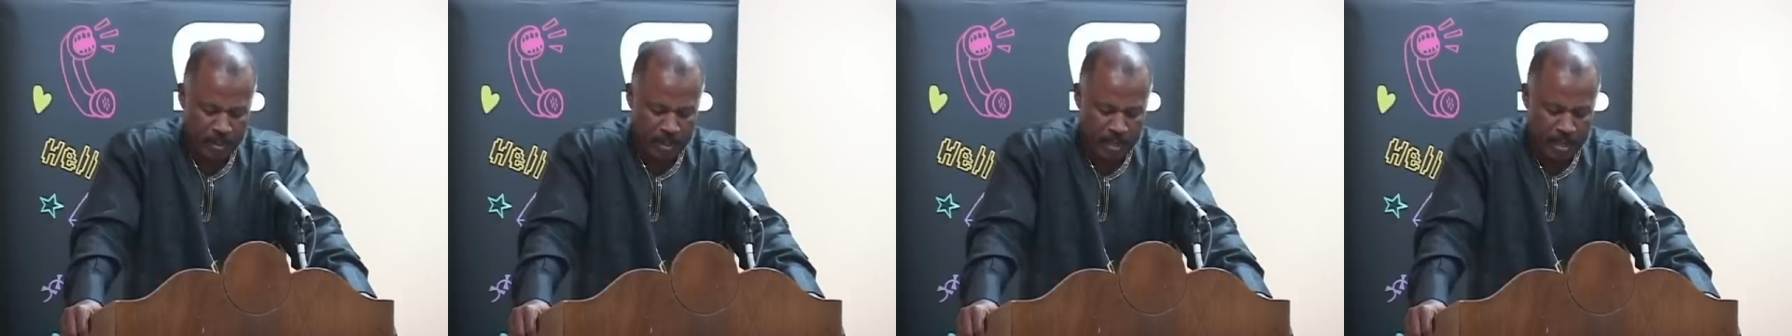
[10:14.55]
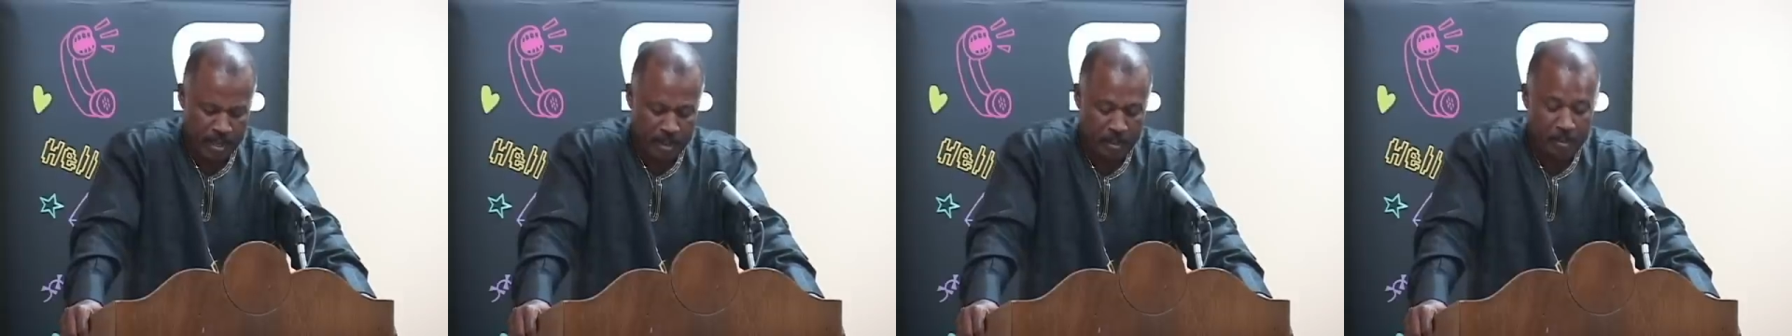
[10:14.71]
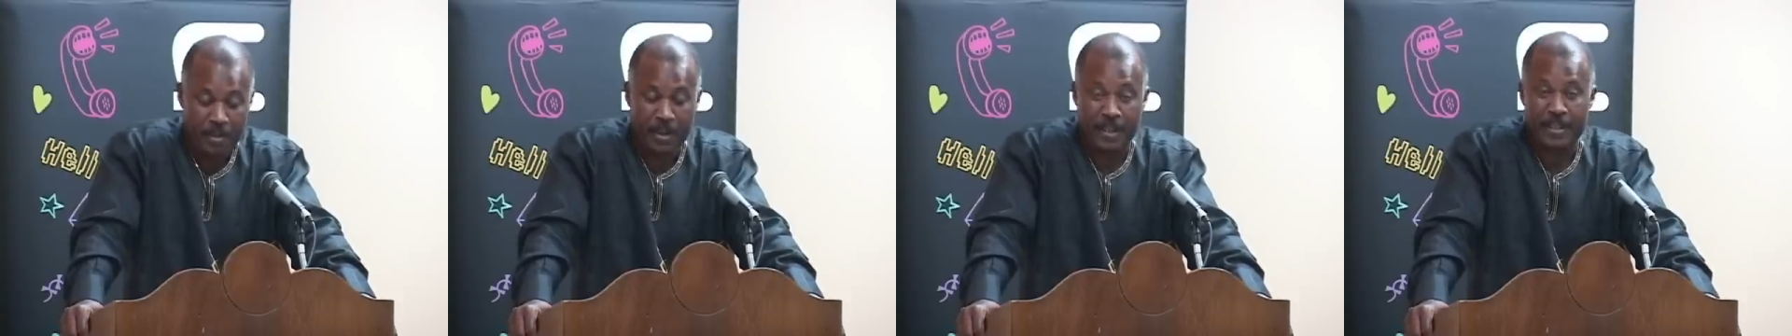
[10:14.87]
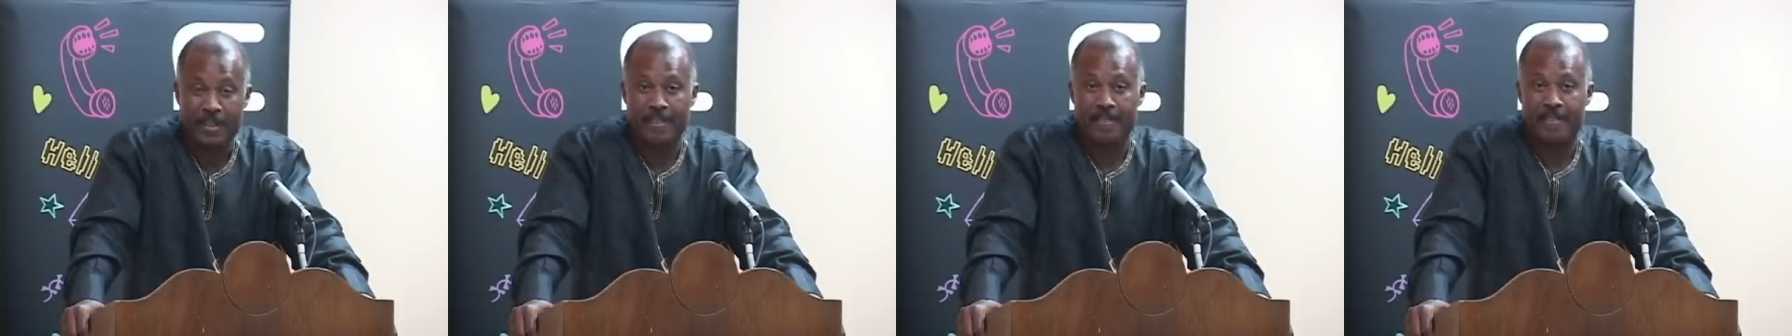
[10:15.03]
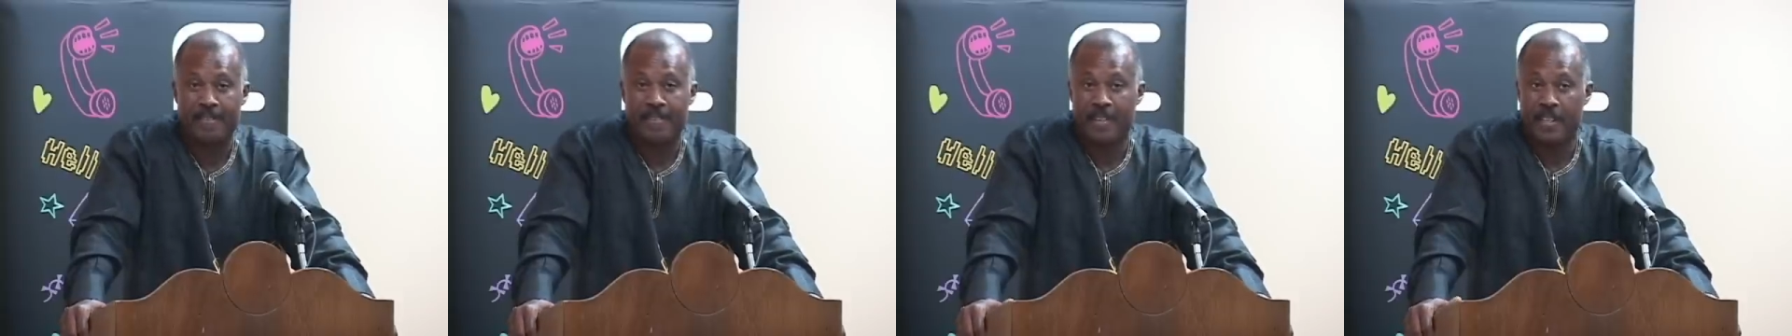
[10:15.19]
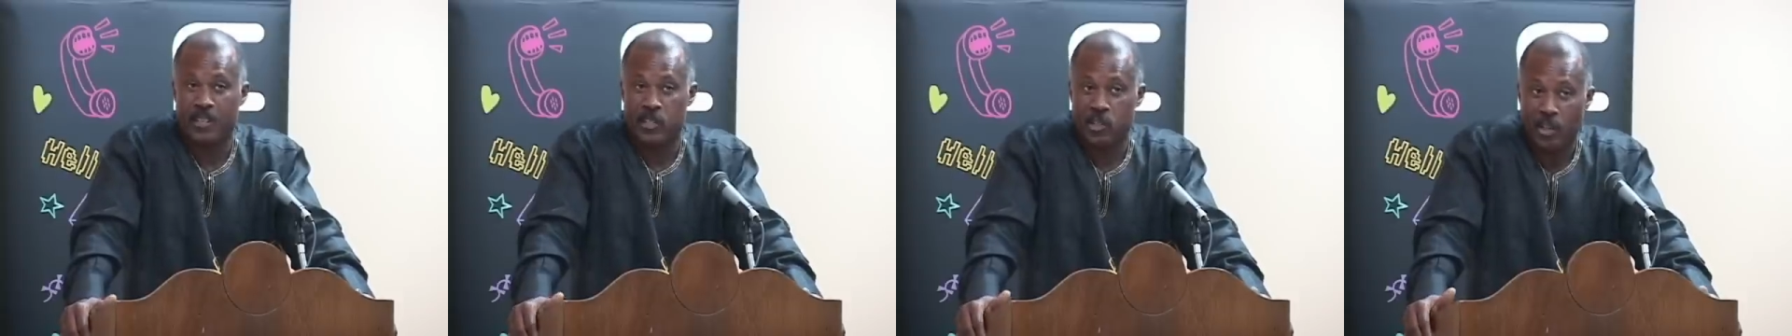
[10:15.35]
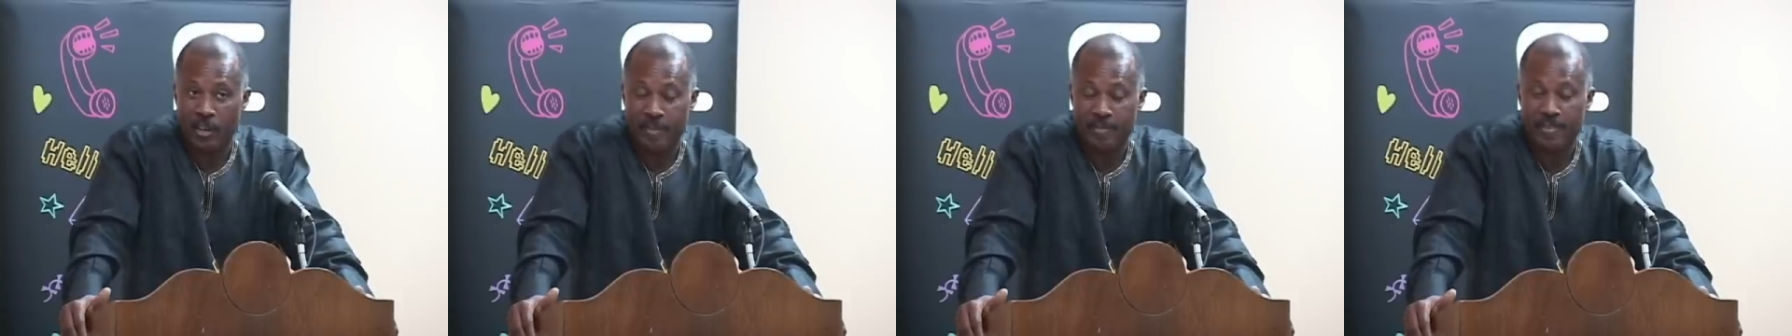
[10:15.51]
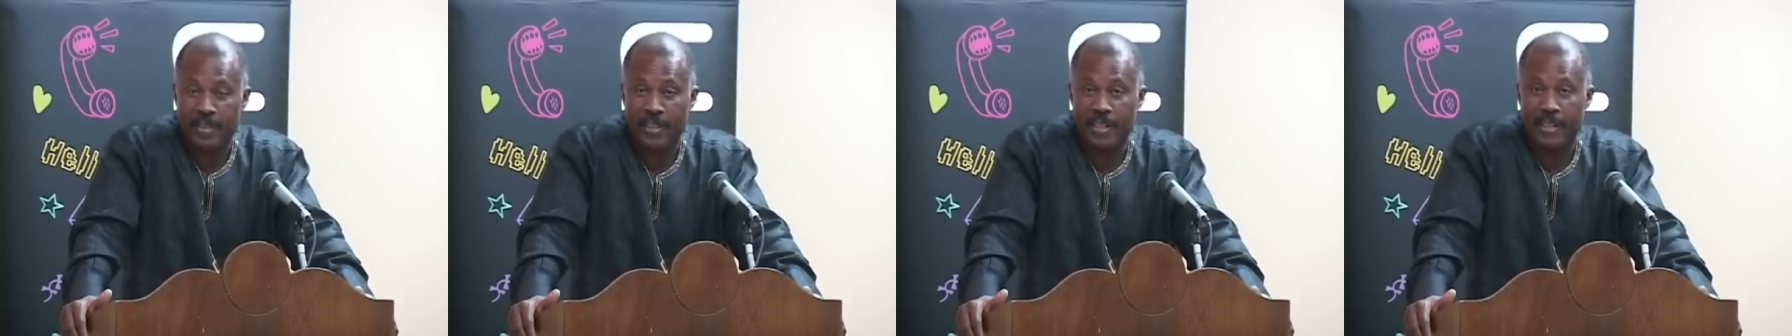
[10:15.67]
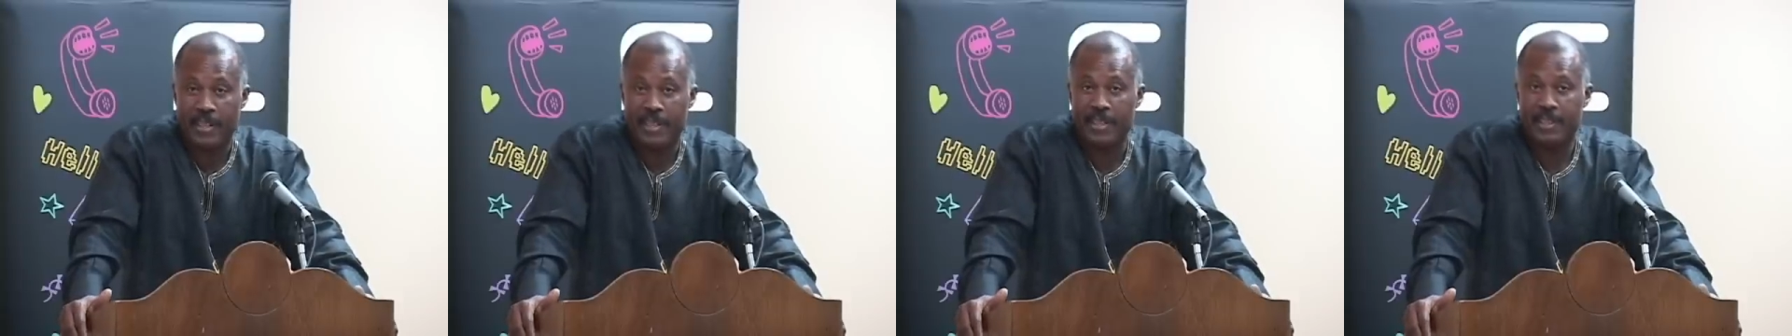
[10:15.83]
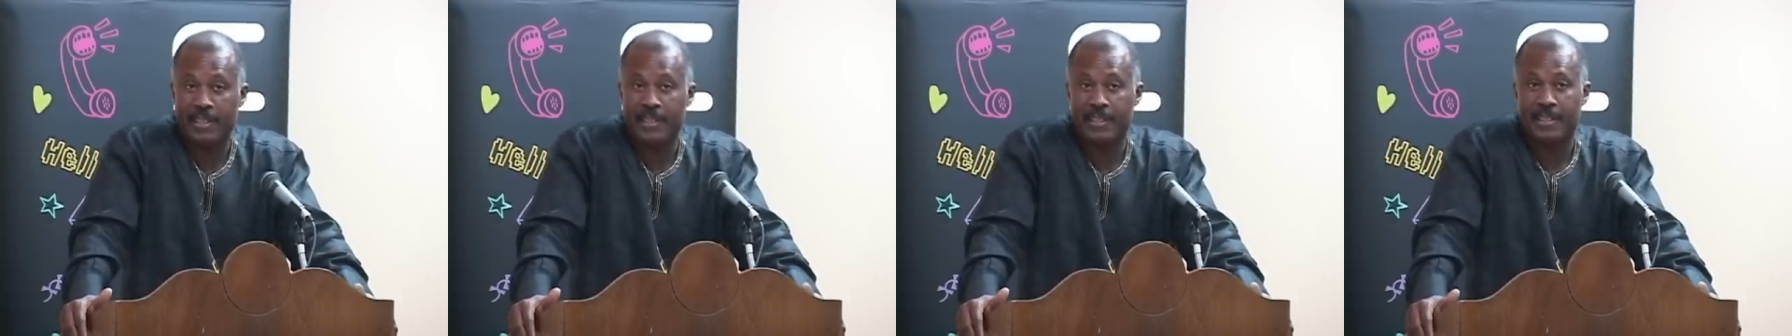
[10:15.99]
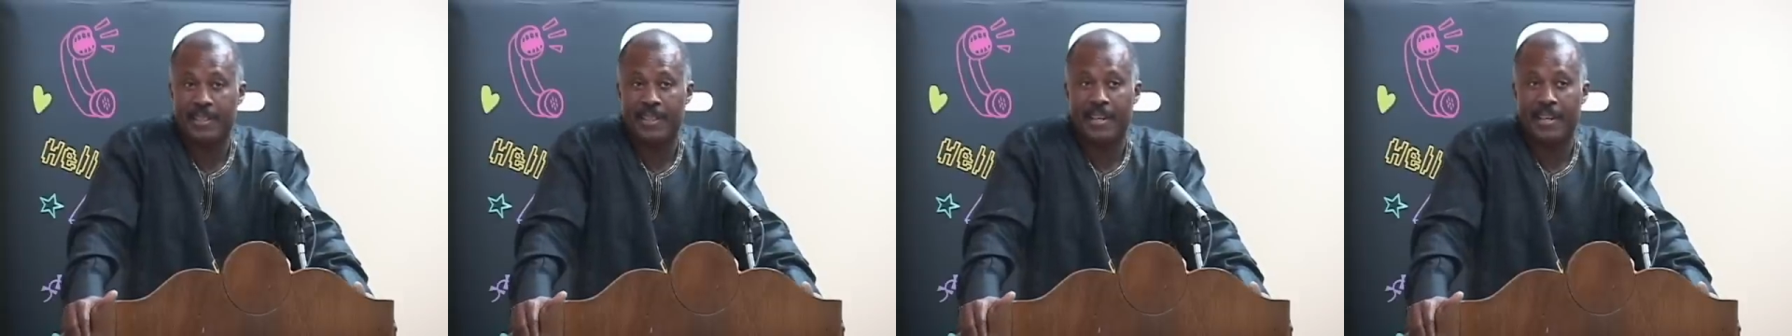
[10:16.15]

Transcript: but philosophically,